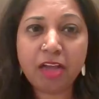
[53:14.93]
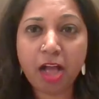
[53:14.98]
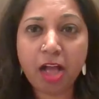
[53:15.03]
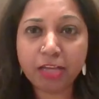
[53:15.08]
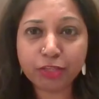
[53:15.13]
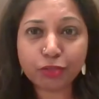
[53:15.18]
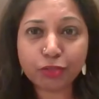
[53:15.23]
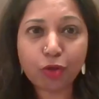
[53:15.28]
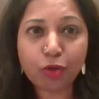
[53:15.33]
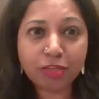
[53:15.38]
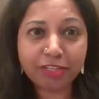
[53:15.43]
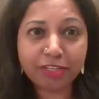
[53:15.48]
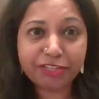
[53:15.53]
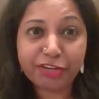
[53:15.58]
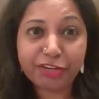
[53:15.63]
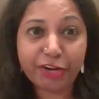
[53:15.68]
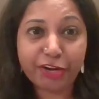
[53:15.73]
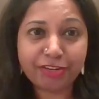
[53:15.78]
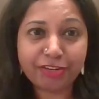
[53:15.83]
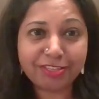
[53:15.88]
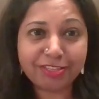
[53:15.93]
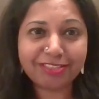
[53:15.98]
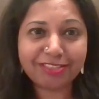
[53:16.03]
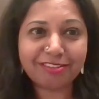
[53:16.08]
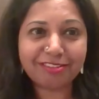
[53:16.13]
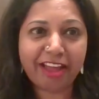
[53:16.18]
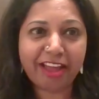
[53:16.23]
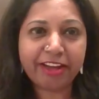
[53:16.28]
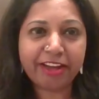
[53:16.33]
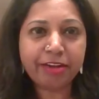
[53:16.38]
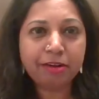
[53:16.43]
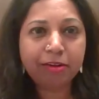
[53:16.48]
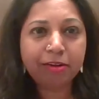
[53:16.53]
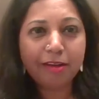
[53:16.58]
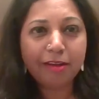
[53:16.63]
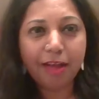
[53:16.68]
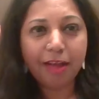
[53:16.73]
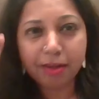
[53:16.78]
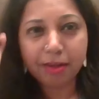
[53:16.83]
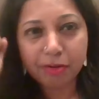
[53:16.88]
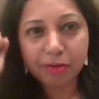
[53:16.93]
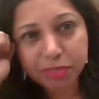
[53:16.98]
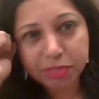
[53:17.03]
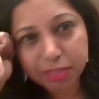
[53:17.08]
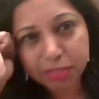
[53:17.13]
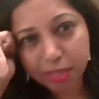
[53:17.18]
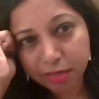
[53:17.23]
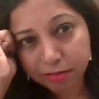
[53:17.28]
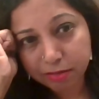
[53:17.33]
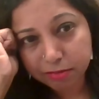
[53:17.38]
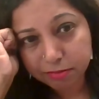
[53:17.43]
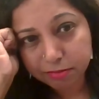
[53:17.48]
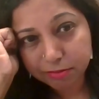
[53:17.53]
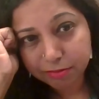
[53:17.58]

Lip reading: I saw the trainer's slide and I was like,